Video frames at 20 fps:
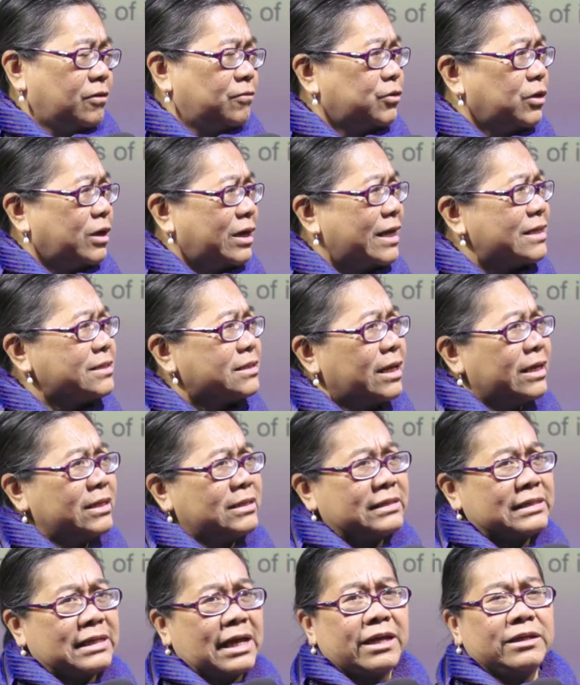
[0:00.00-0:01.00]
of Teresa
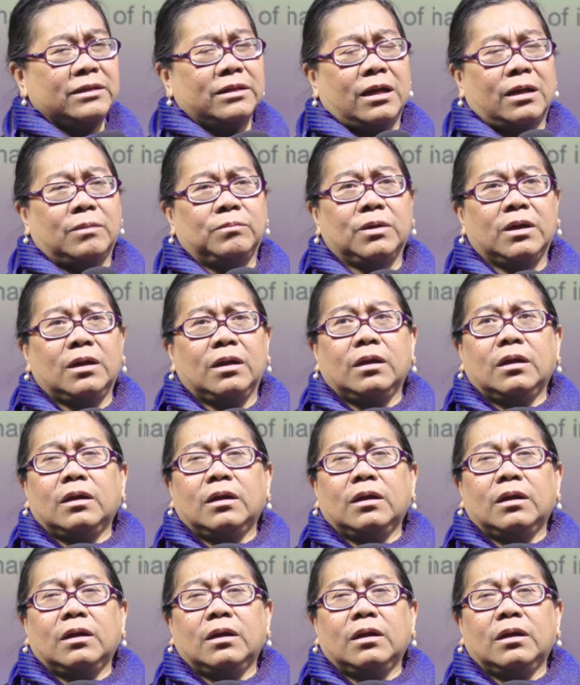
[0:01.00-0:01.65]
and Zainab